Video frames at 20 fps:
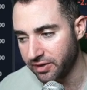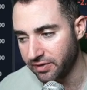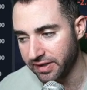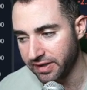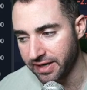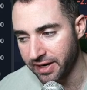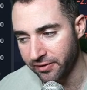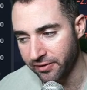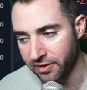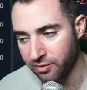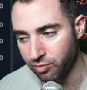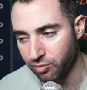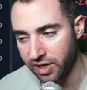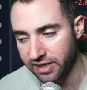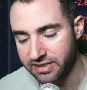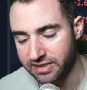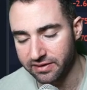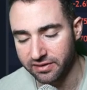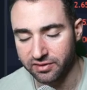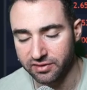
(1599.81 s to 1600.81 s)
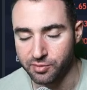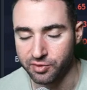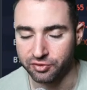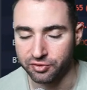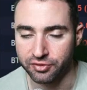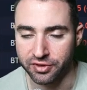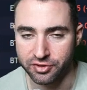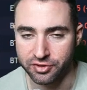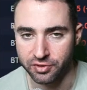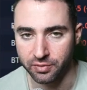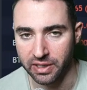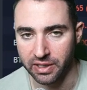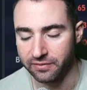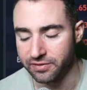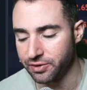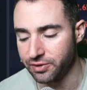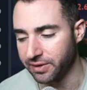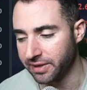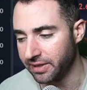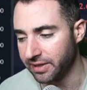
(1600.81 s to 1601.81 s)
the area breakdown, that's the most traditional way of
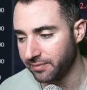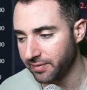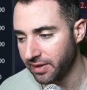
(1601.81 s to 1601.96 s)
doing it.